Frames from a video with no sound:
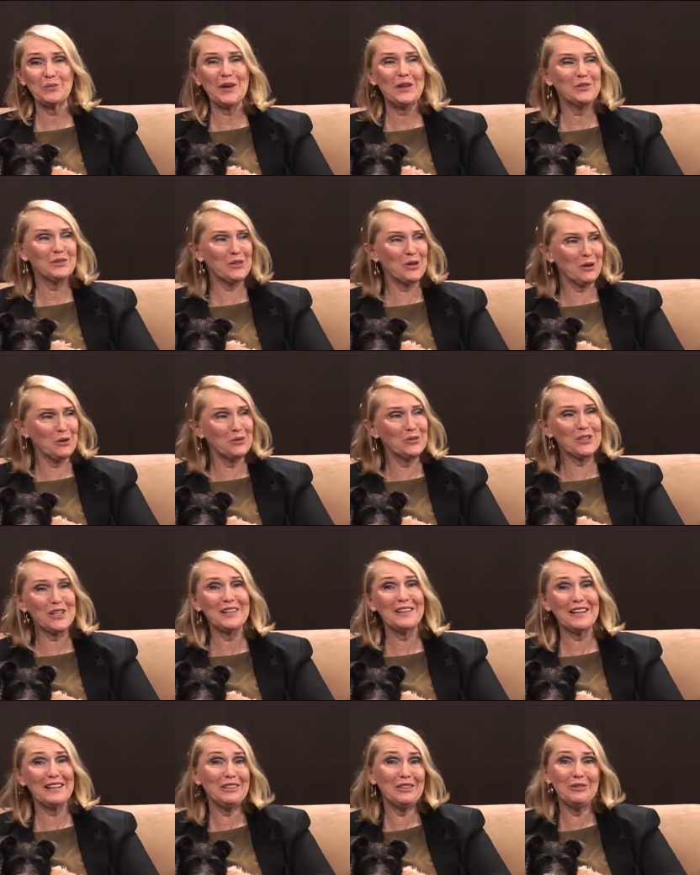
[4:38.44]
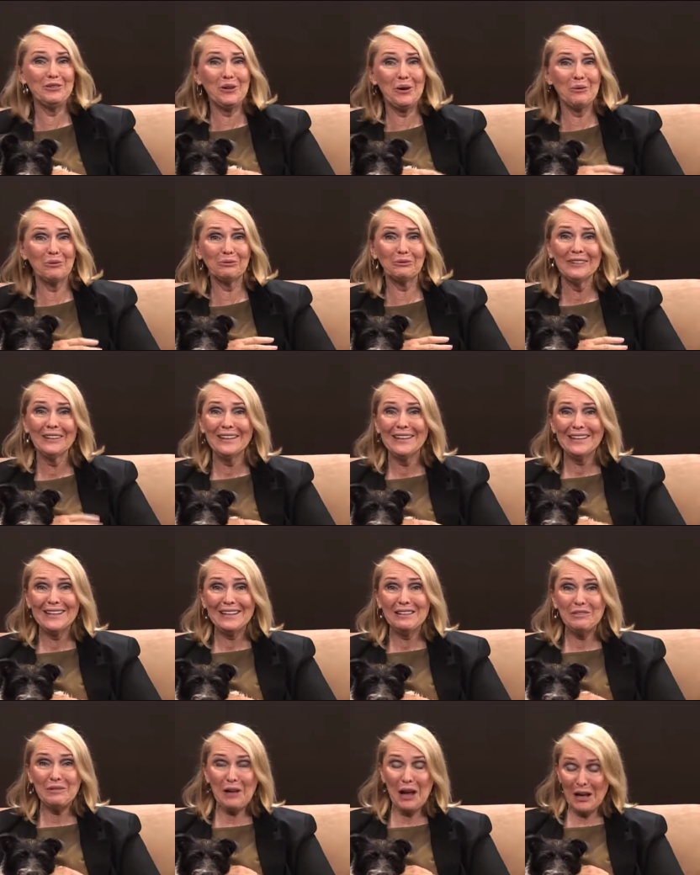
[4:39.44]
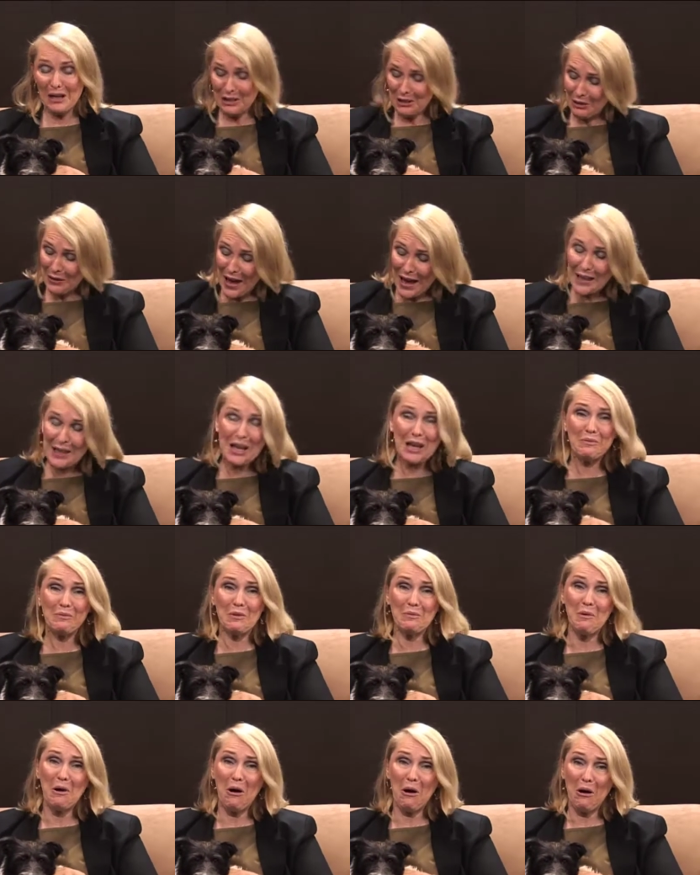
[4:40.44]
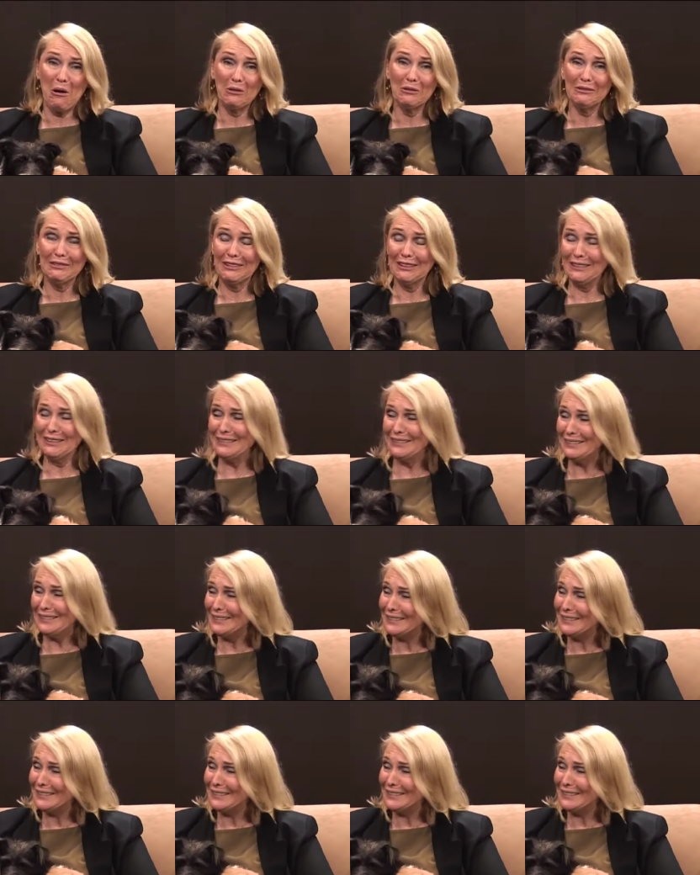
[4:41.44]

rescues and then you don't, uh, you can't keep them all.